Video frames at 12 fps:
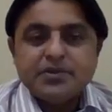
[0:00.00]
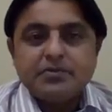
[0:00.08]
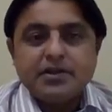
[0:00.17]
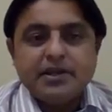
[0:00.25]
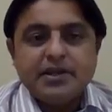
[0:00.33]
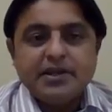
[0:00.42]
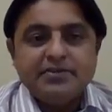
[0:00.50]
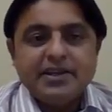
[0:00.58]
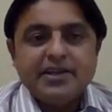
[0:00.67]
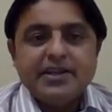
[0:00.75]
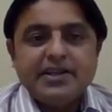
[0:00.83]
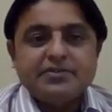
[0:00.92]
But
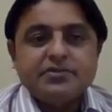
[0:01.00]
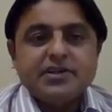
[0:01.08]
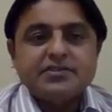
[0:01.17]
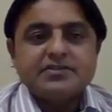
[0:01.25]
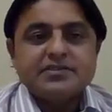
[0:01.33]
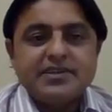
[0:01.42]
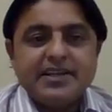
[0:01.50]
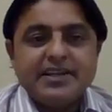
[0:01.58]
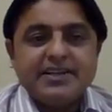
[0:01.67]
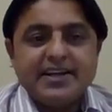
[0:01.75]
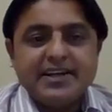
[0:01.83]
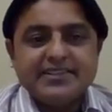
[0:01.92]
anyway, it was
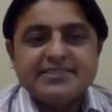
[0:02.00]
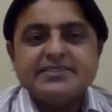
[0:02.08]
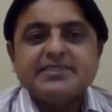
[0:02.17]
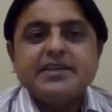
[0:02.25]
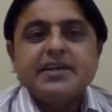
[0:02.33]
really nice.